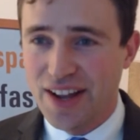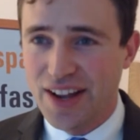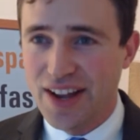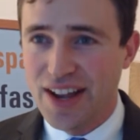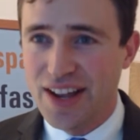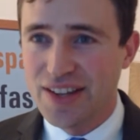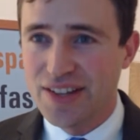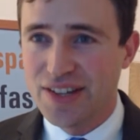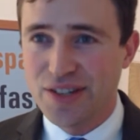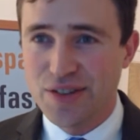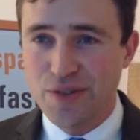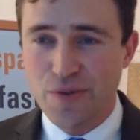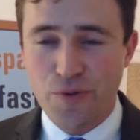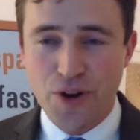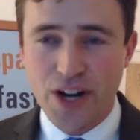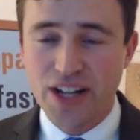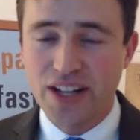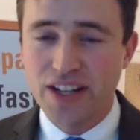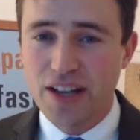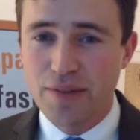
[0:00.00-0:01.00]
is
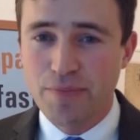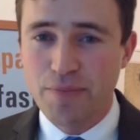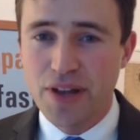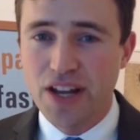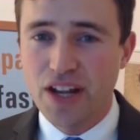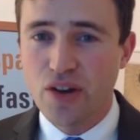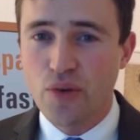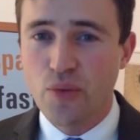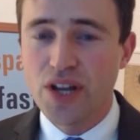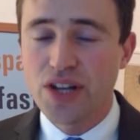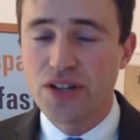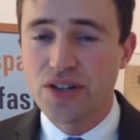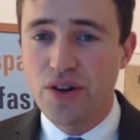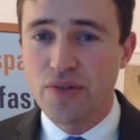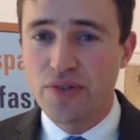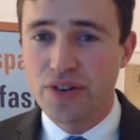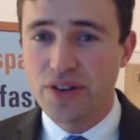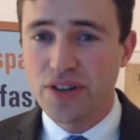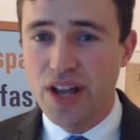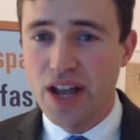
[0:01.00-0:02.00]
frankly admitting we
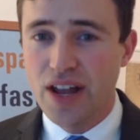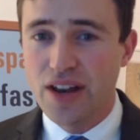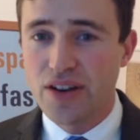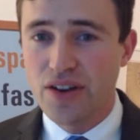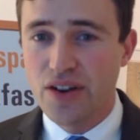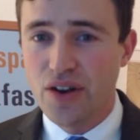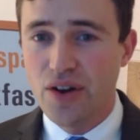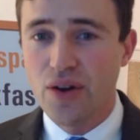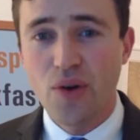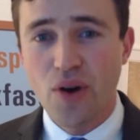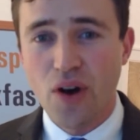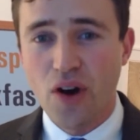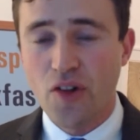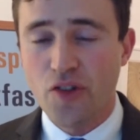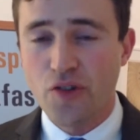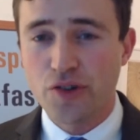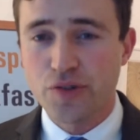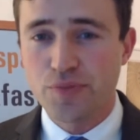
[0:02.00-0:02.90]
don't yet know all those